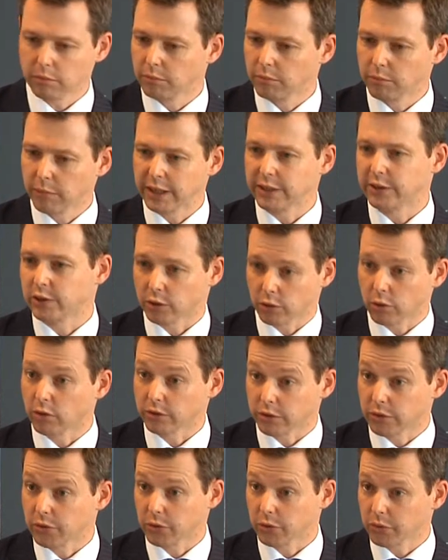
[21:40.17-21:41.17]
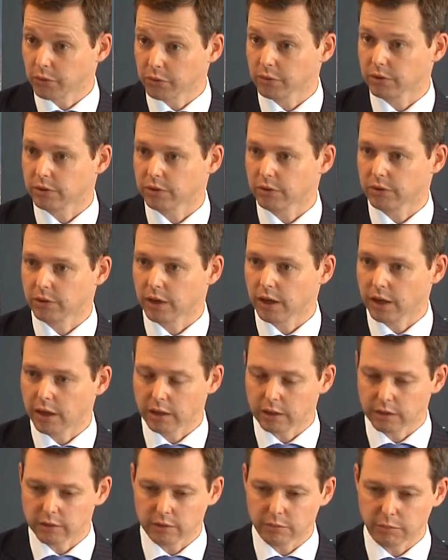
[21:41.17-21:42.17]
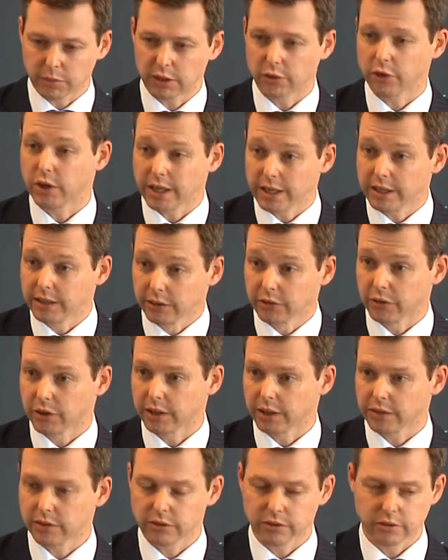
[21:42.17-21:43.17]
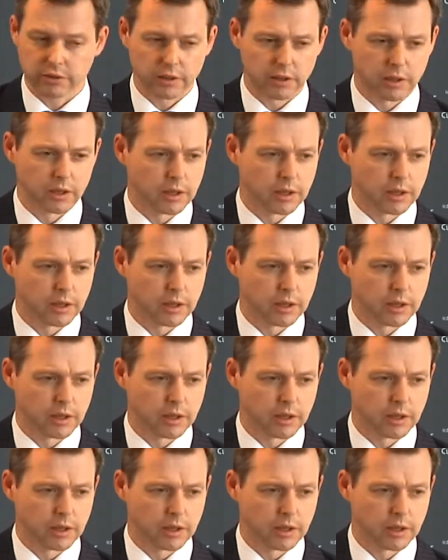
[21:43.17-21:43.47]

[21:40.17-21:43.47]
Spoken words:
major concerns and major interests,